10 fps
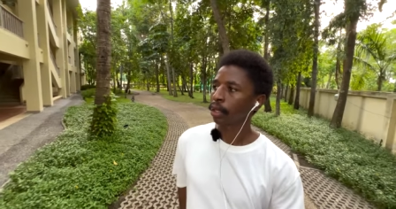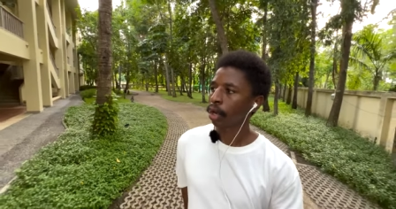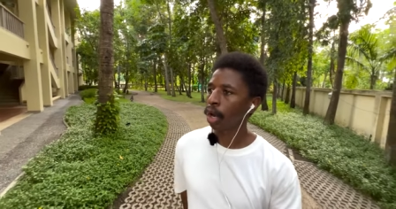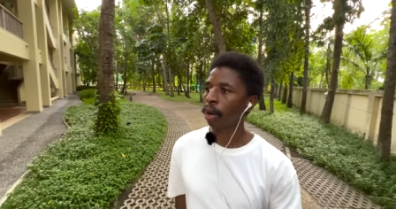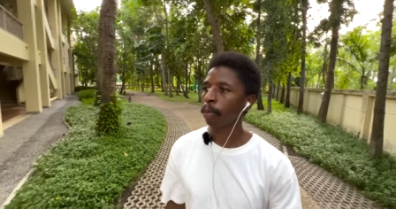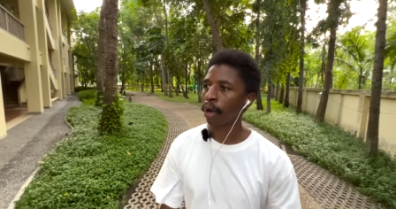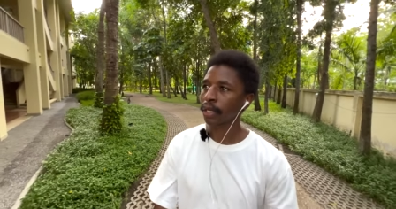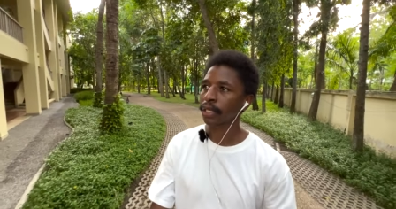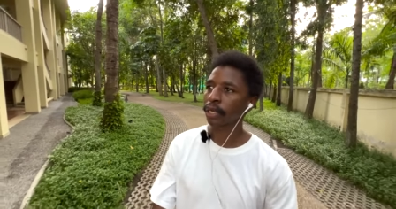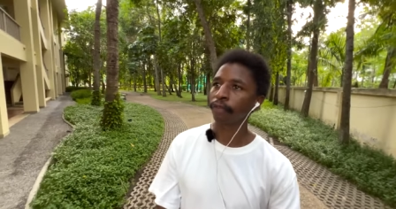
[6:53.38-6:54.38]
All
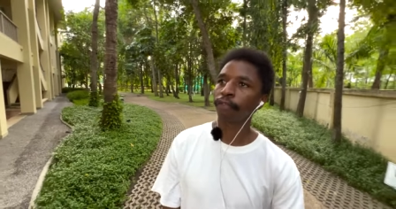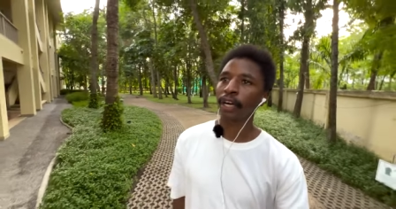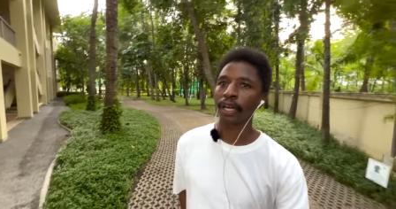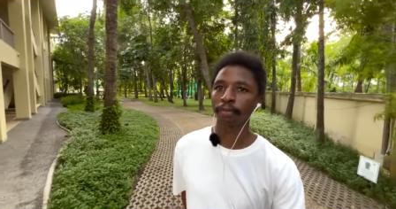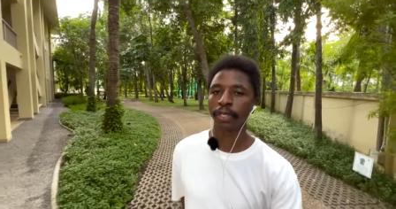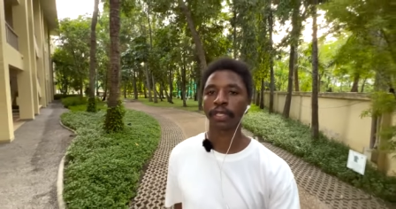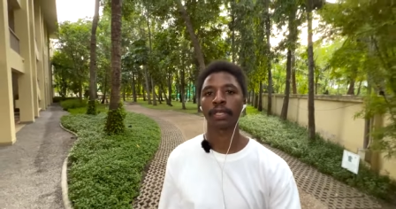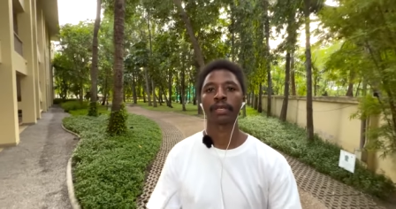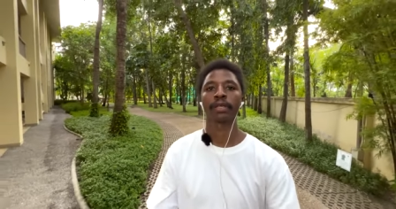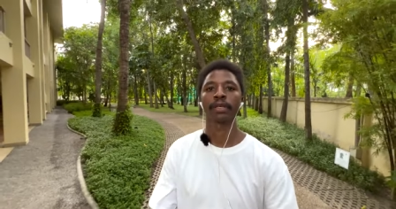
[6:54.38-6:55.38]
positive vibes.
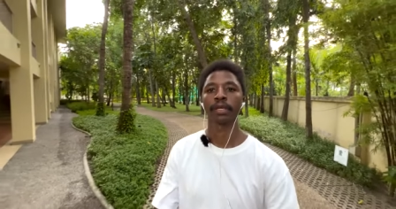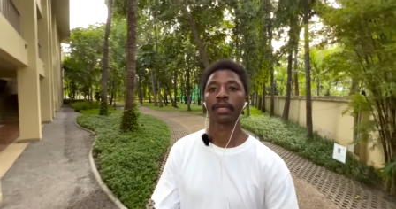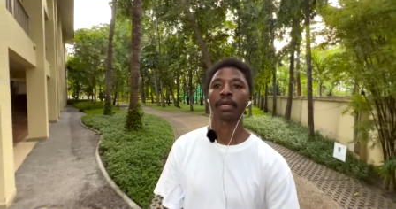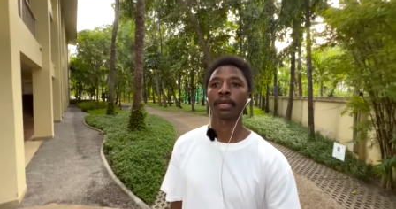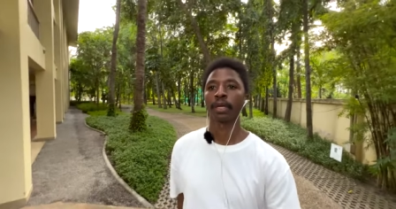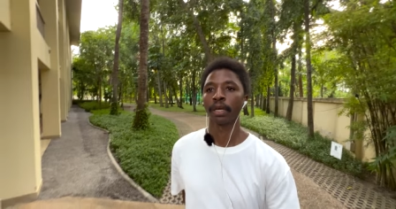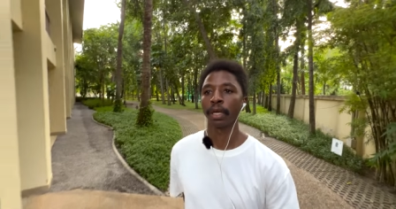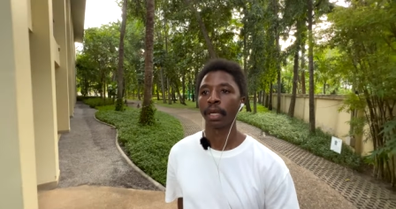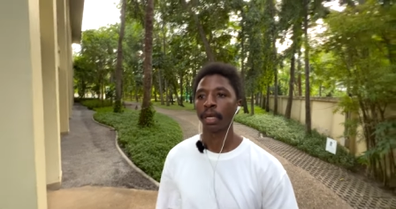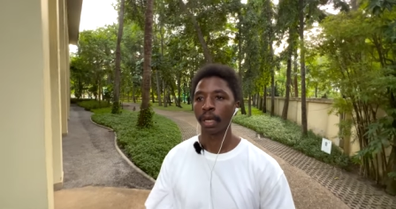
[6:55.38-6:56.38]

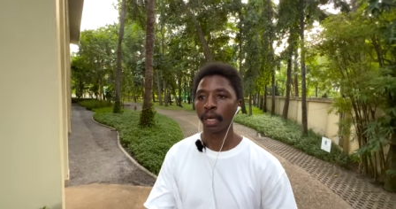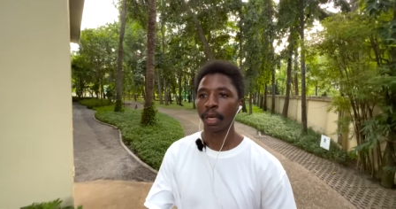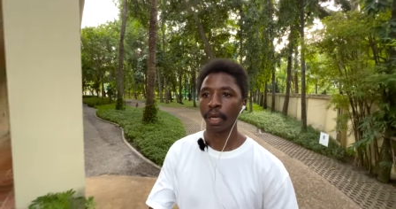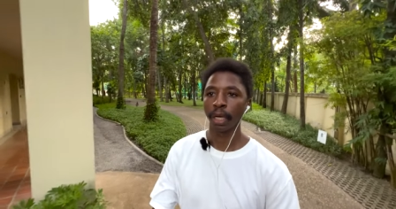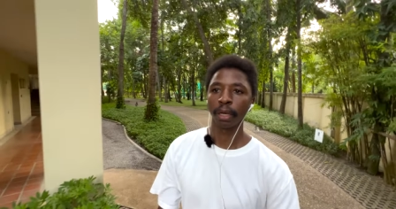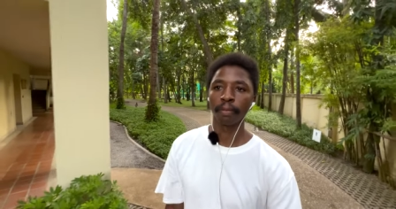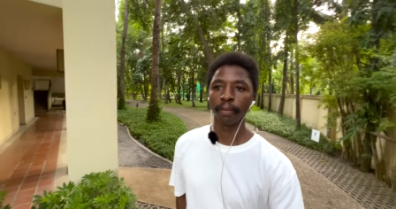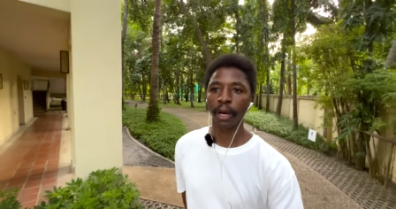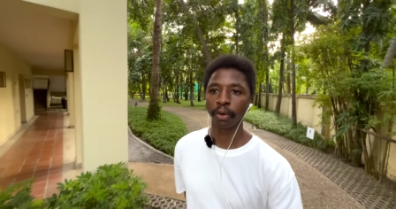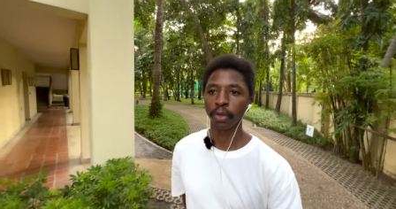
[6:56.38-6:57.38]
Um,
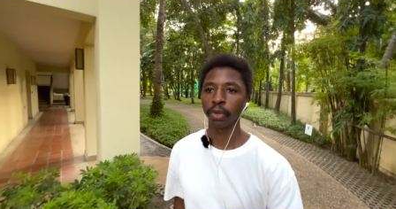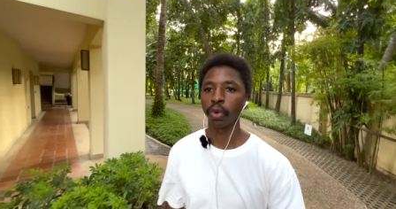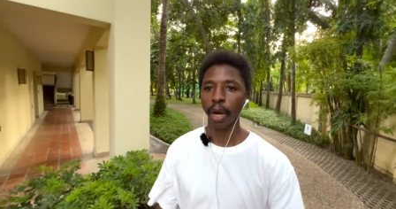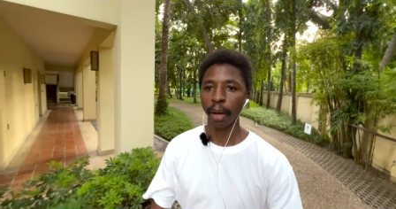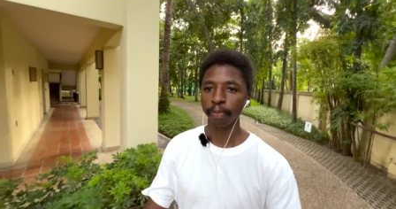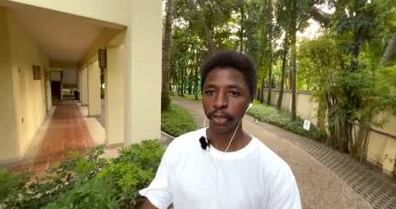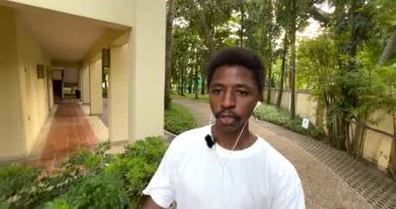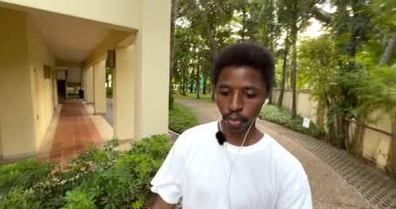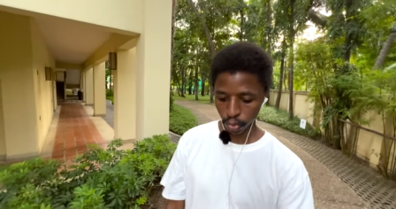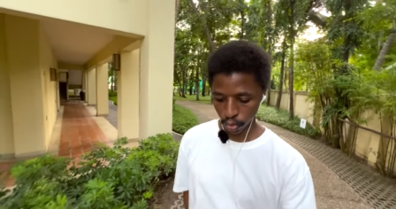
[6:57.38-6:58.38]
I'm gonna go up
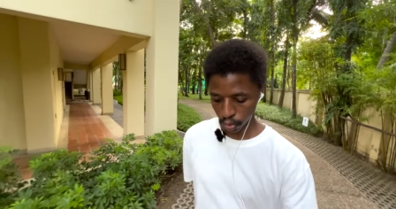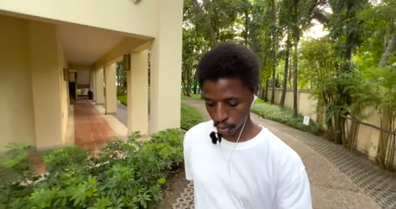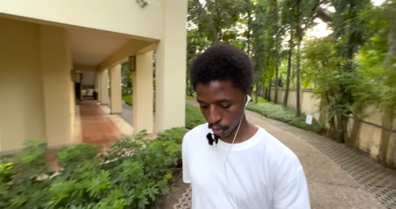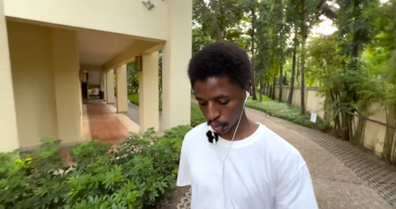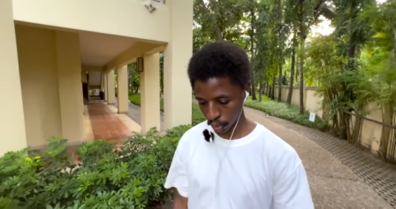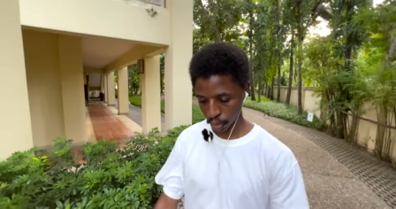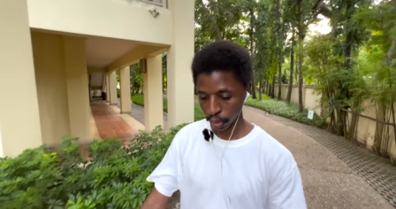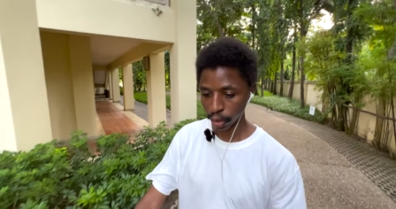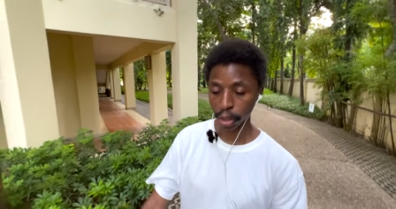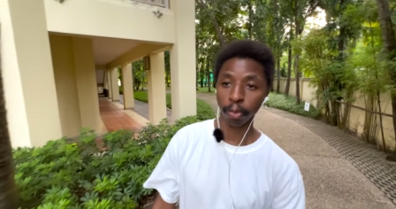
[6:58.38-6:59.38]
to
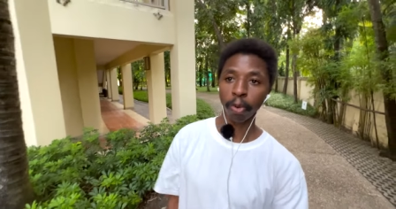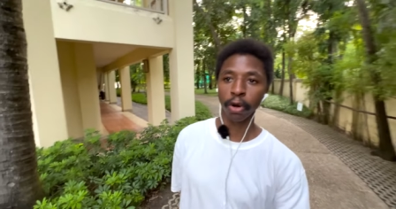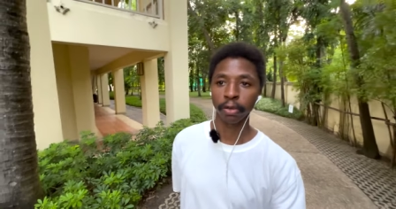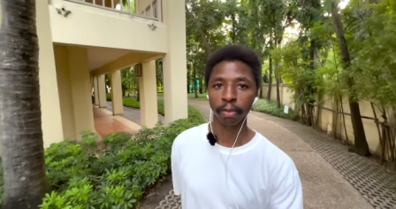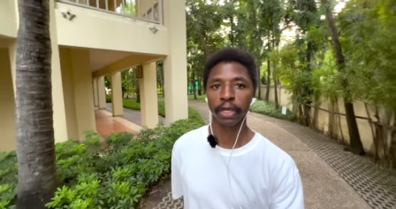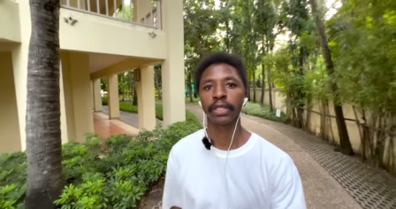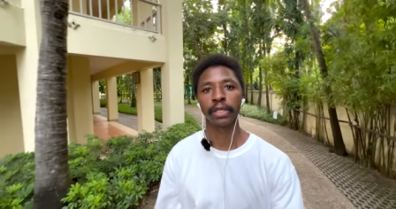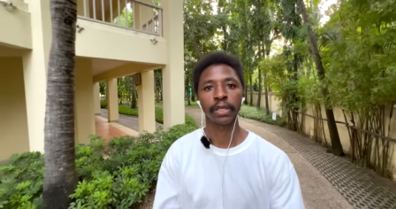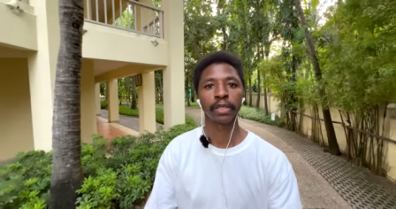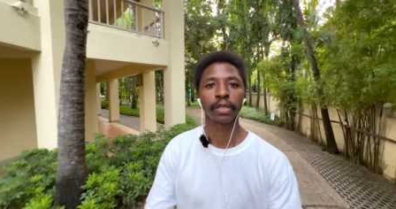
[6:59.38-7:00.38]
the apartment,